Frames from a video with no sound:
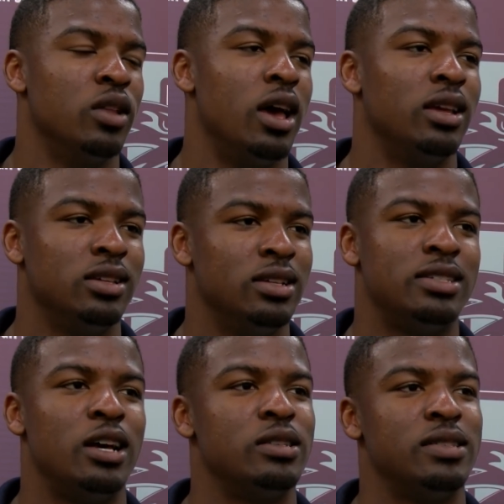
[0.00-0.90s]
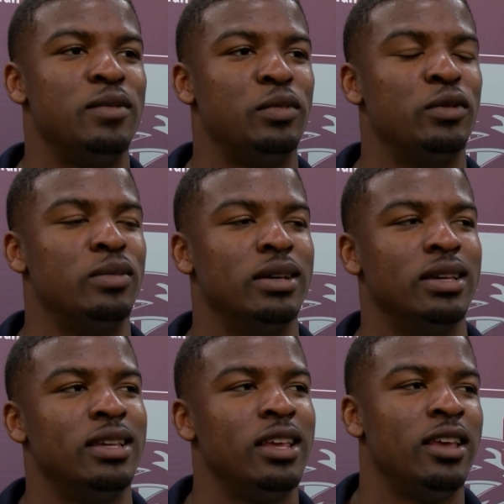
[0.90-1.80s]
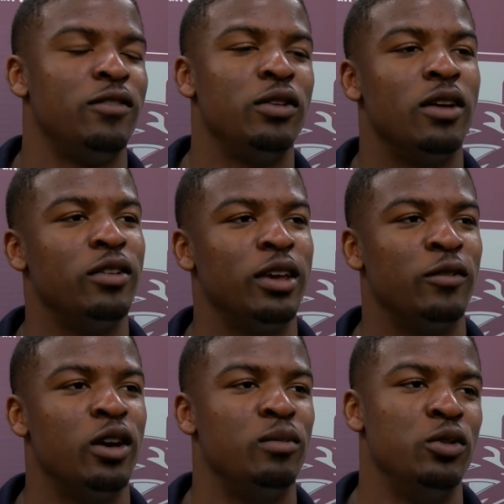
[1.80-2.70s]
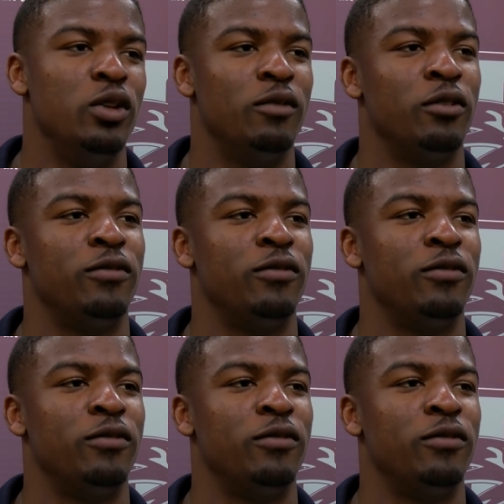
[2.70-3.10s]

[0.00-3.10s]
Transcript: Like it sounds simple, but if you never give up, you never